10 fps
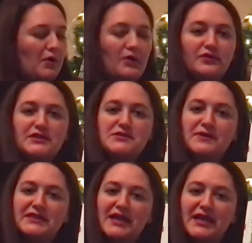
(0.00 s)
Oh, that's
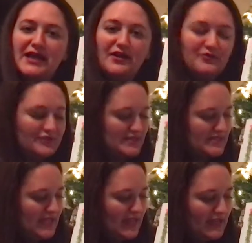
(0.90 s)
what the elf is
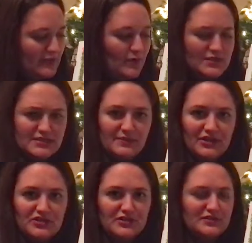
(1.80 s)
saying. It wants to make
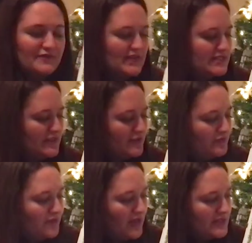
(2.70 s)
sure it's facing the
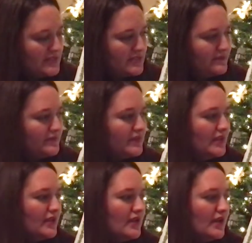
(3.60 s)
front.
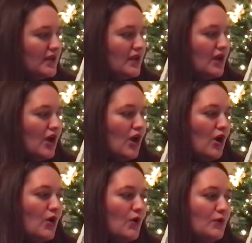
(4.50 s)

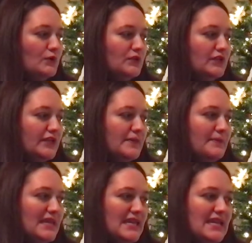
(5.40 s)
Oh, look at
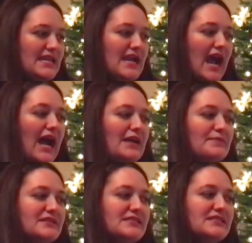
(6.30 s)
me. I'm
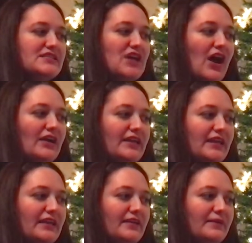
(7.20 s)
a stocking.